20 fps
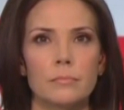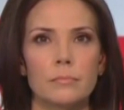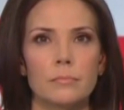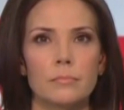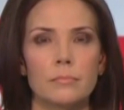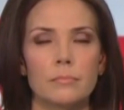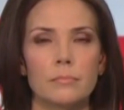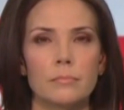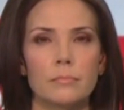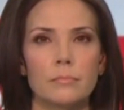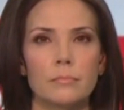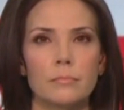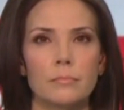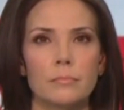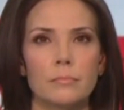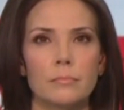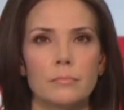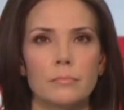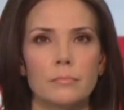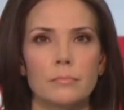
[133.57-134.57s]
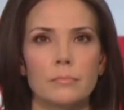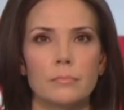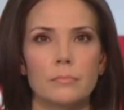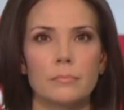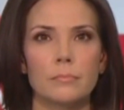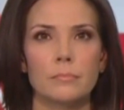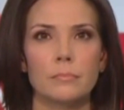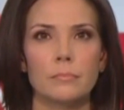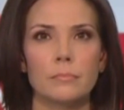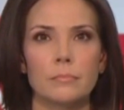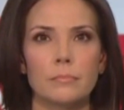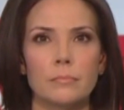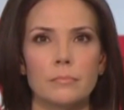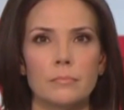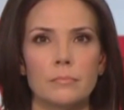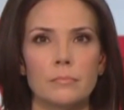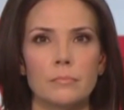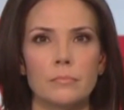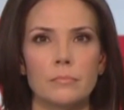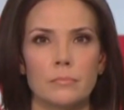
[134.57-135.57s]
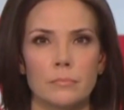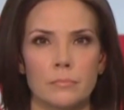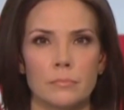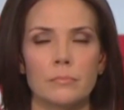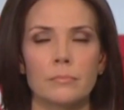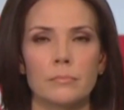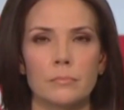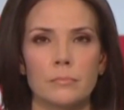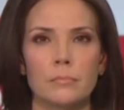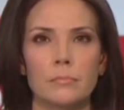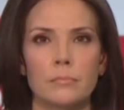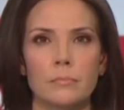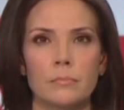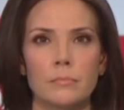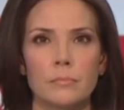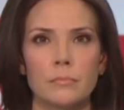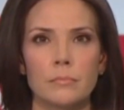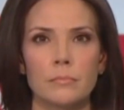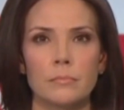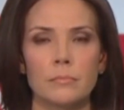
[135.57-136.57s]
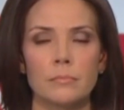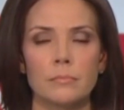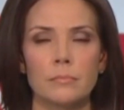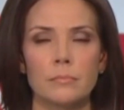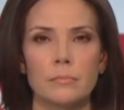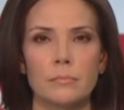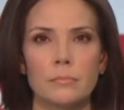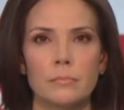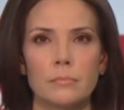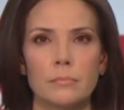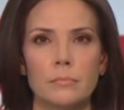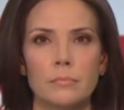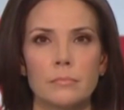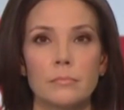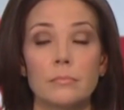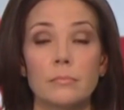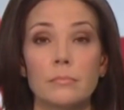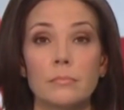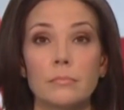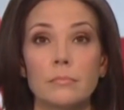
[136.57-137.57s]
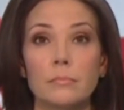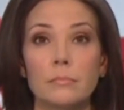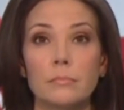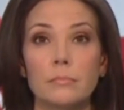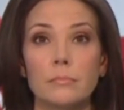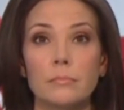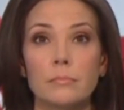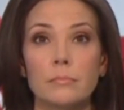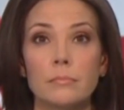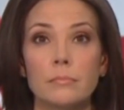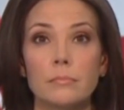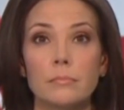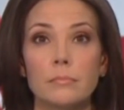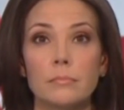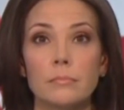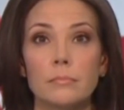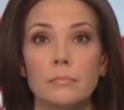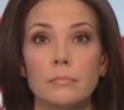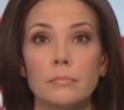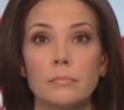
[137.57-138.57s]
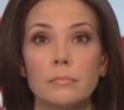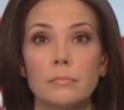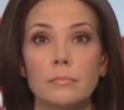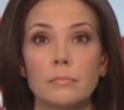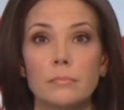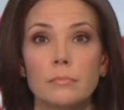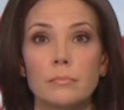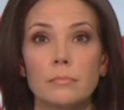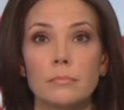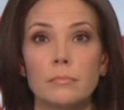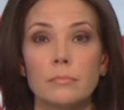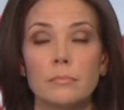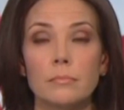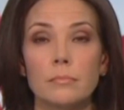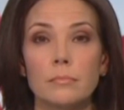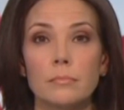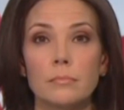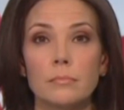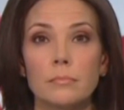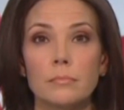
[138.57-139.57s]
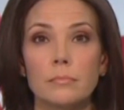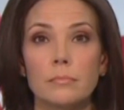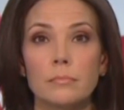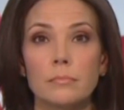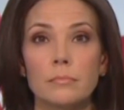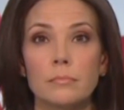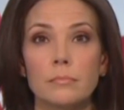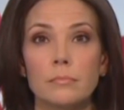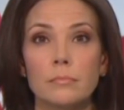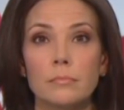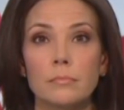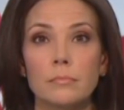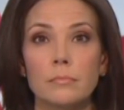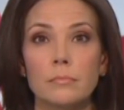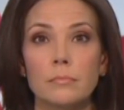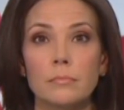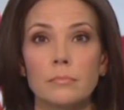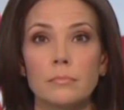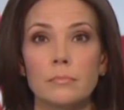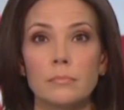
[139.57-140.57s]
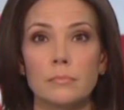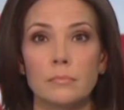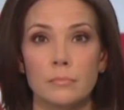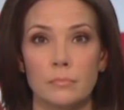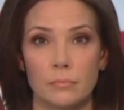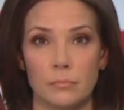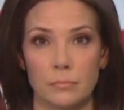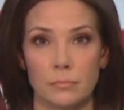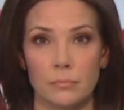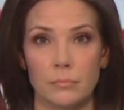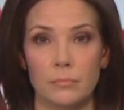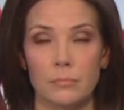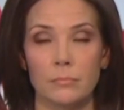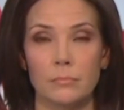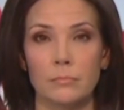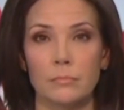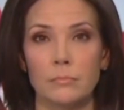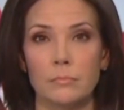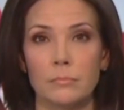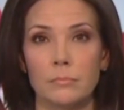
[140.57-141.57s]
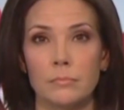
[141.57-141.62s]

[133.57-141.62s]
This person isn't speaking.